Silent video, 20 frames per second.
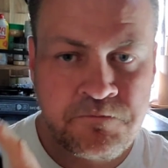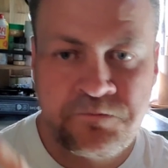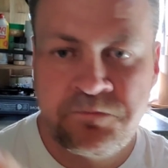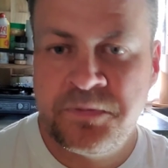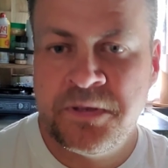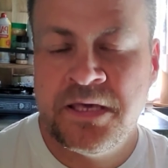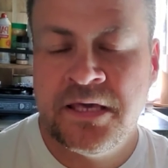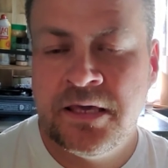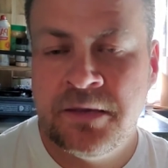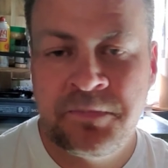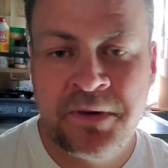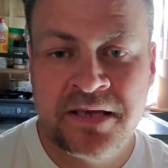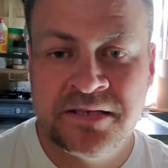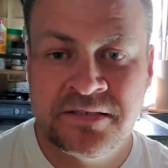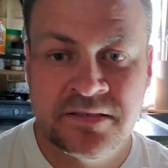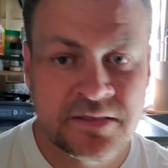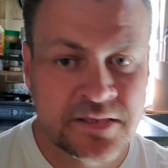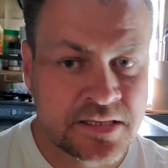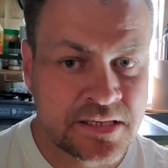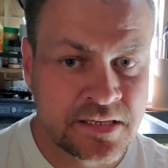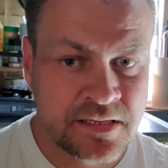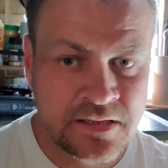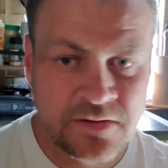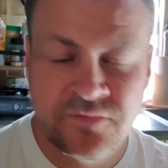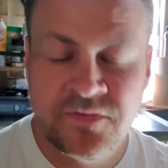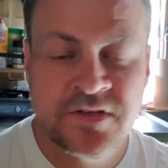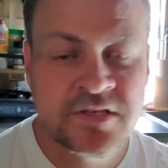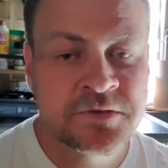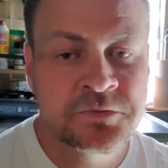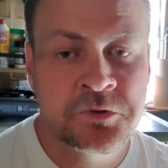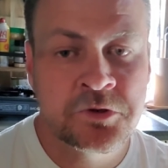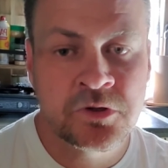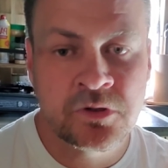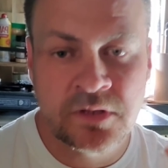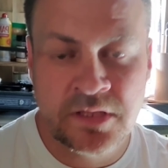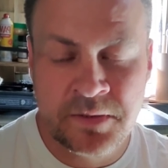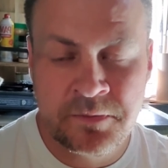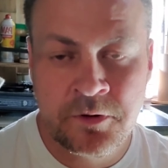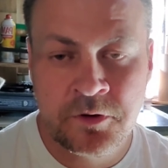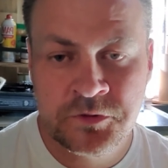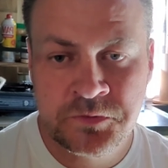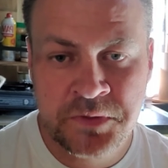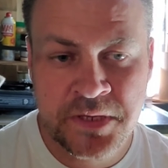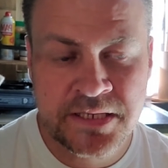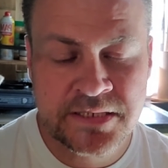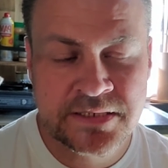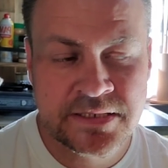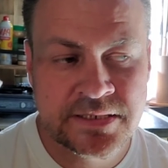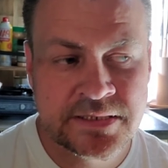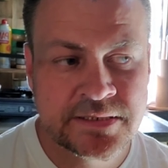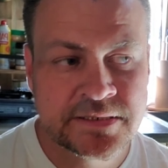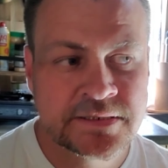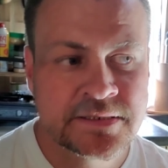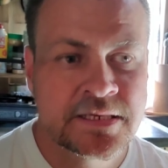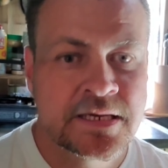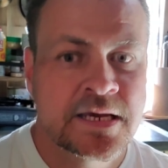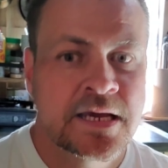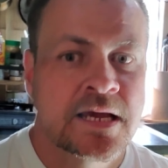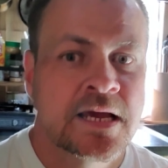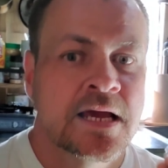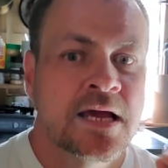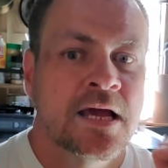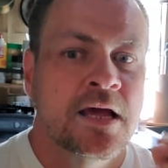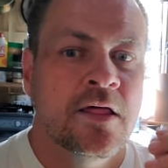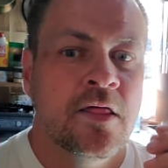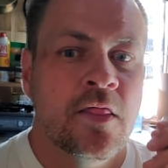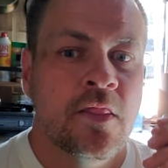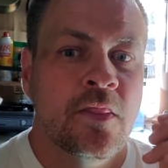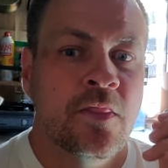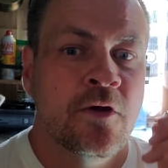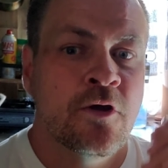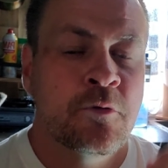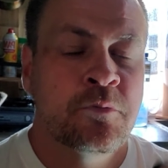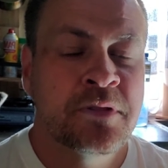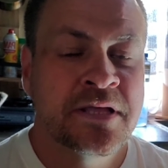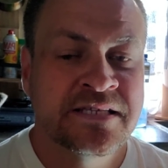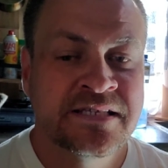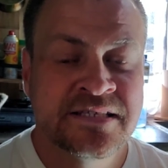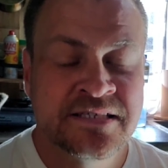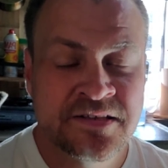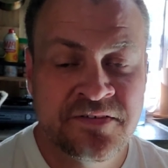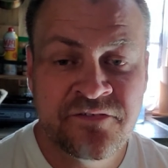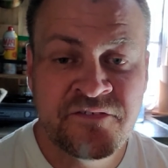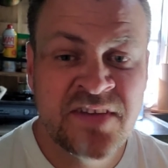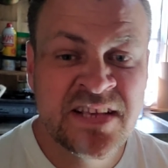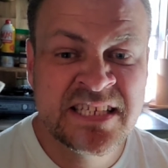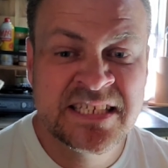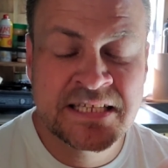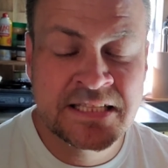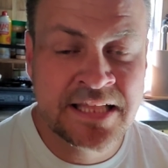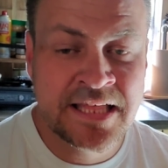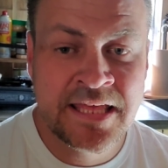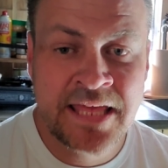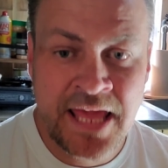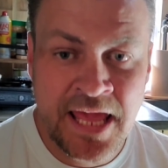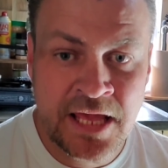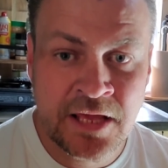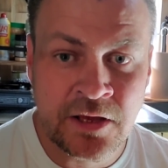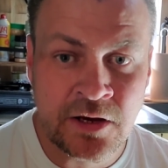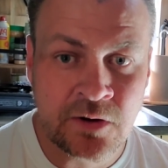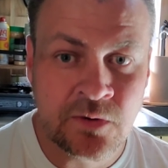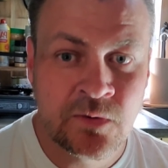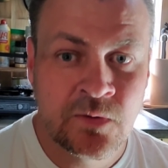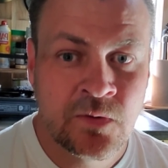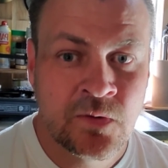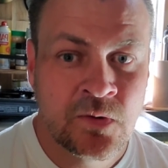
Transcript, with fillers: be basically invisible in most places. There are places it physically can't go.